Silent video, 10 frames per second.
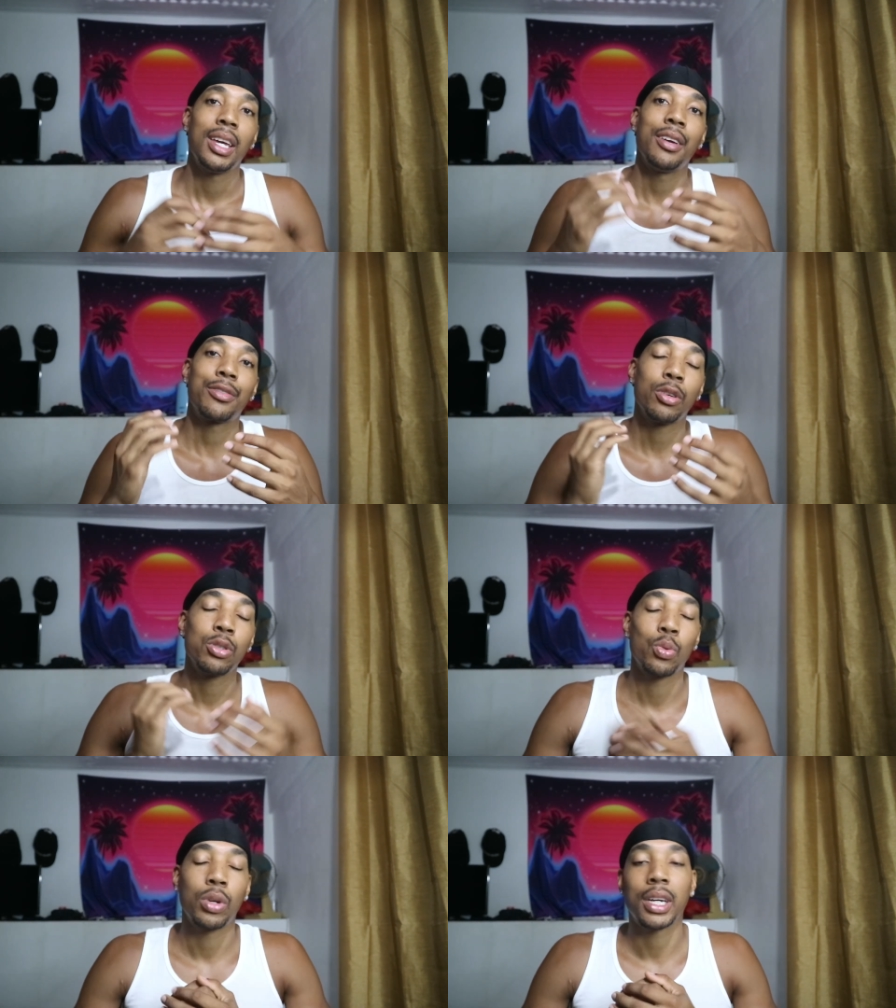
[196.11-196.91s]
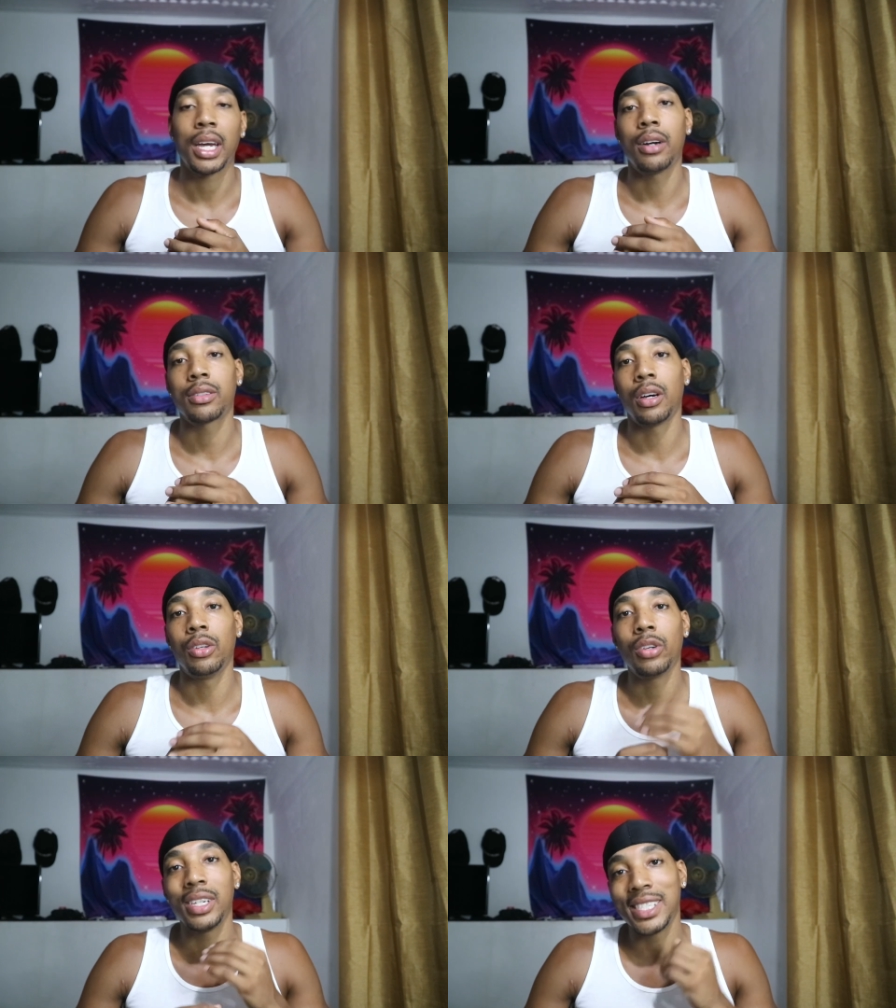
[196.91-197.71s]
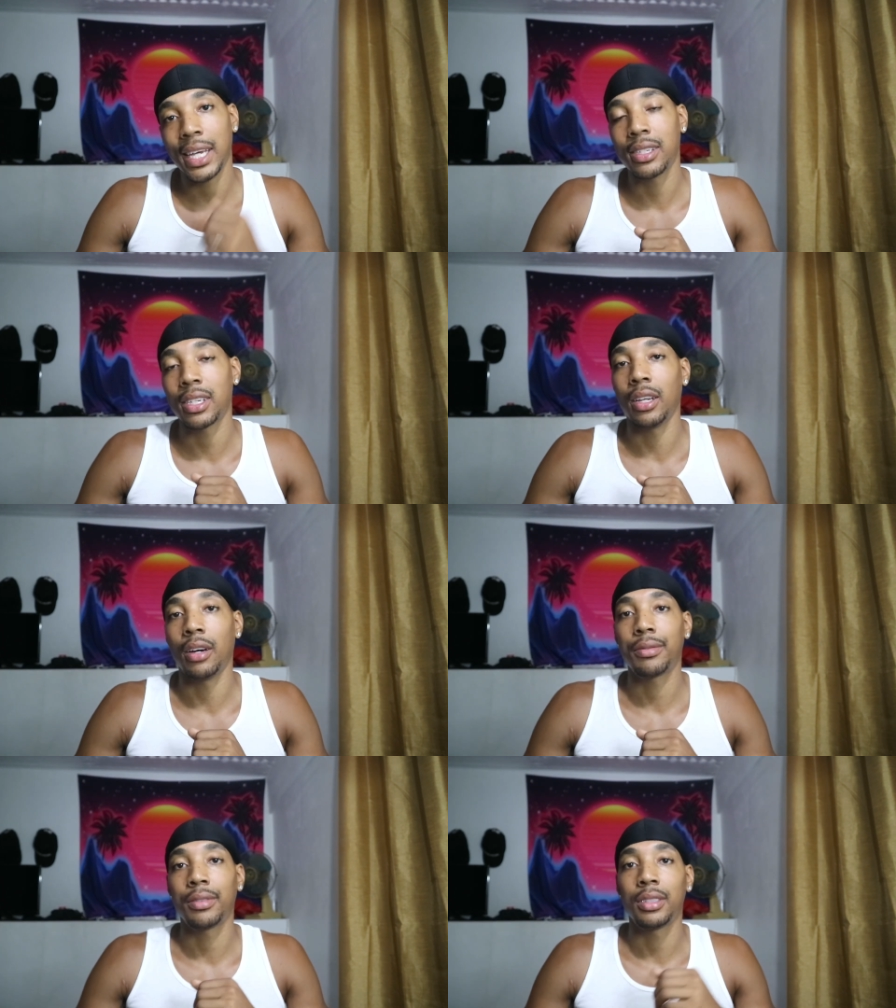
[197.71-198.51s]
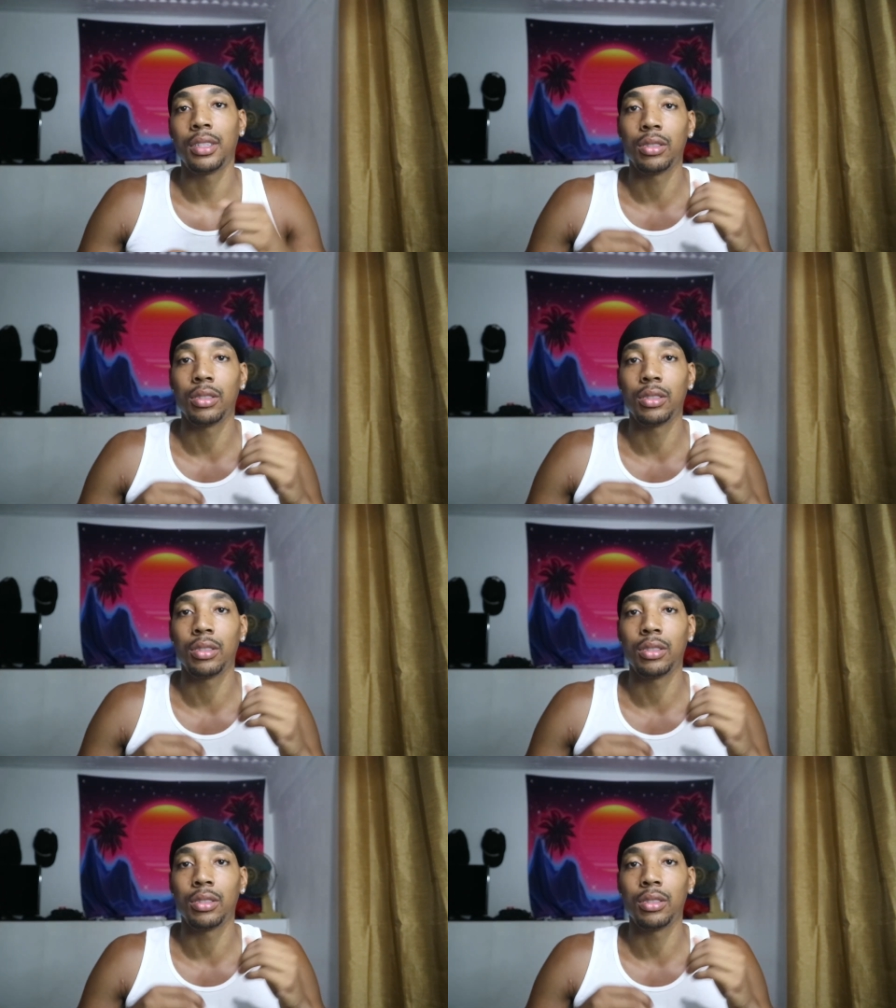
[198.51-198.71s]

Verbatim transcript: If those workouts are not intense enough,